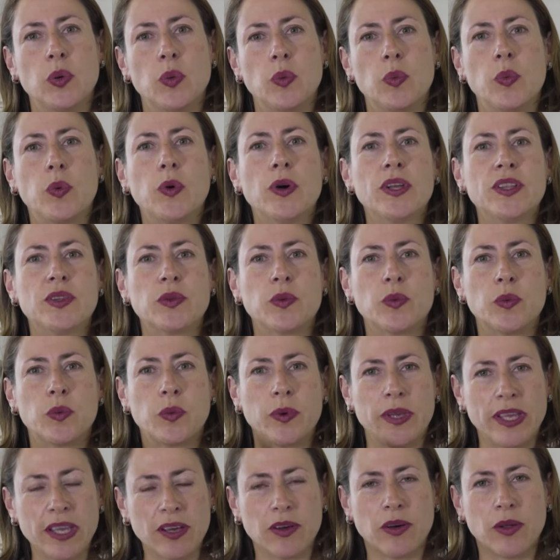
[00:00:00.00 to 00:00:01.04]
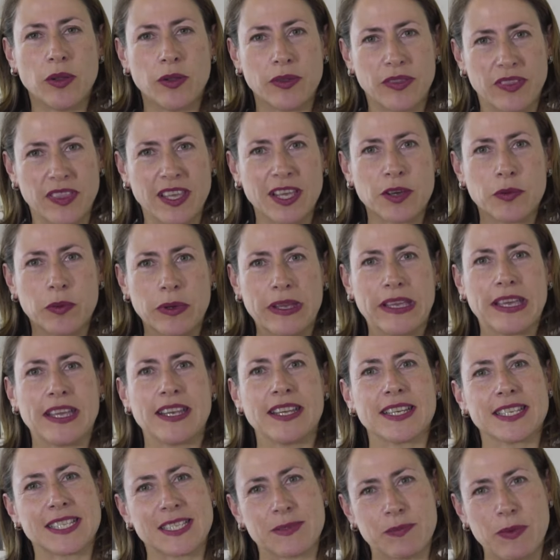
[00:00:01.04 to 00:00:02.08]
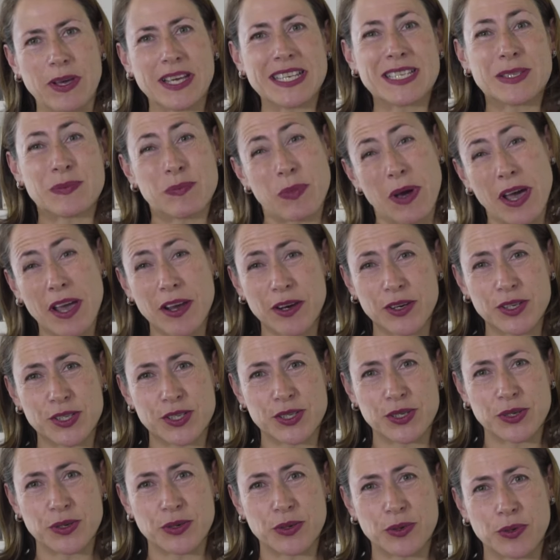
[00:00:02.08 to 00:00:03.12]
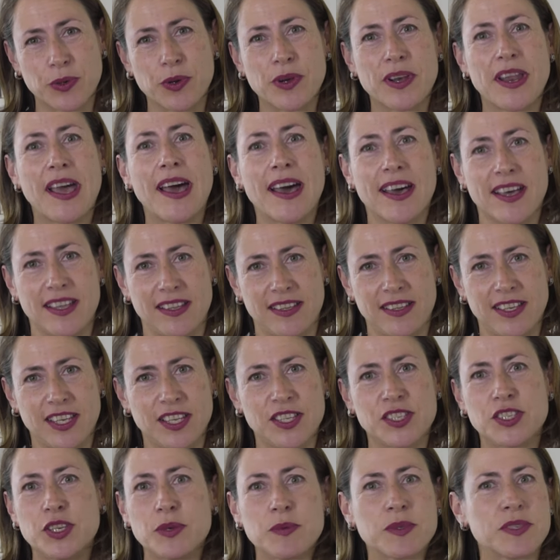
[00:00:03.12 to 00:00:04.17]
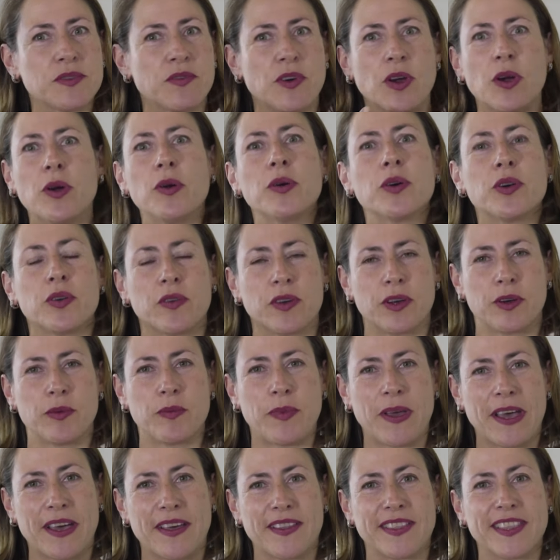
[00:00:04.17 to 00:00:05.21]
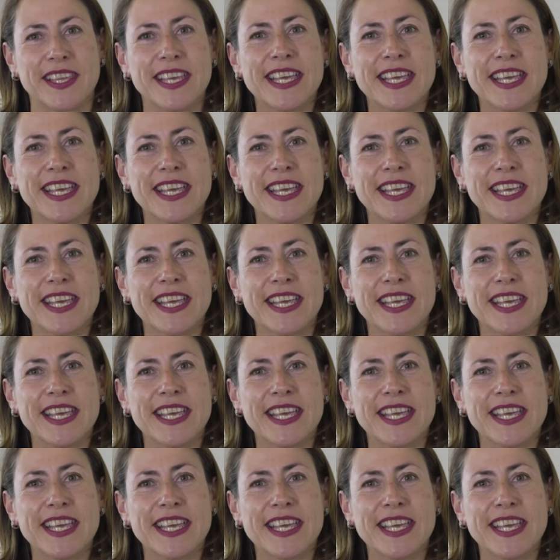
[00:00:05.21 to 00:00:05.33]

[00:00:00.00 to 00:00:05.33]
what we all think we can aspire to or not in terms of our own career path.